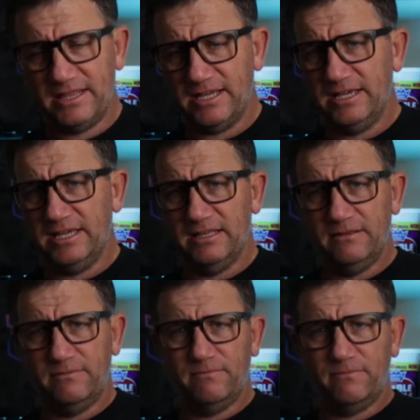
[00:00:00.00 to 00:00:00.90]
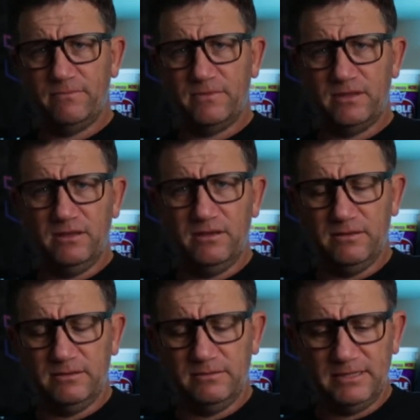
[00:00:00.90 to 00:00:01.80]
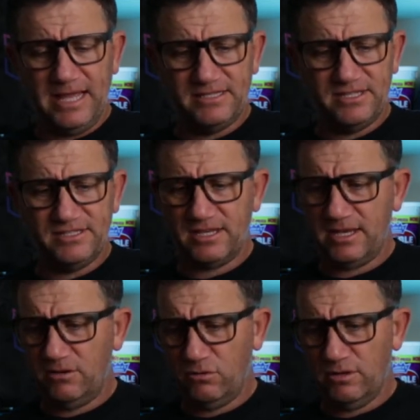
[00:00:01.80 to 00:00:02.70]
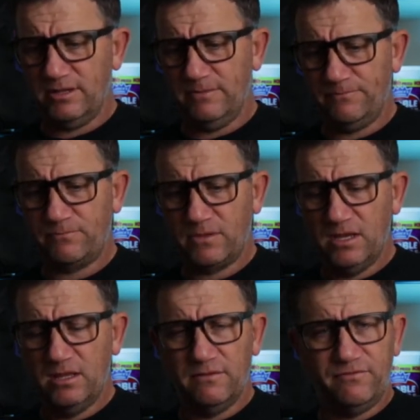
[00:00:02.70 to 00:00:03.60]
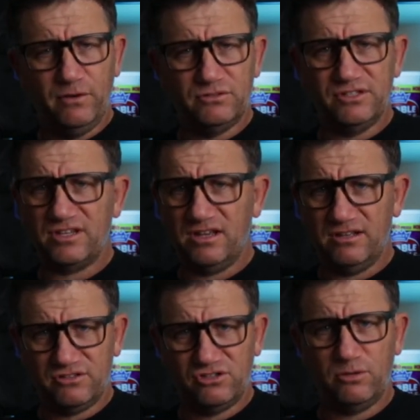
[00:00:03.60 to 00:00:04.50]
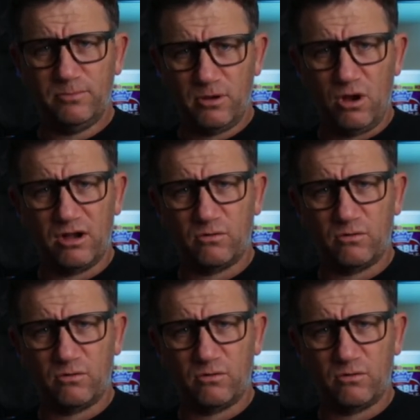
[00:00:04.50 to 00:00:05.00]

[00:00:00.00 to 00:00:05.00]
The lenses or the filters are super high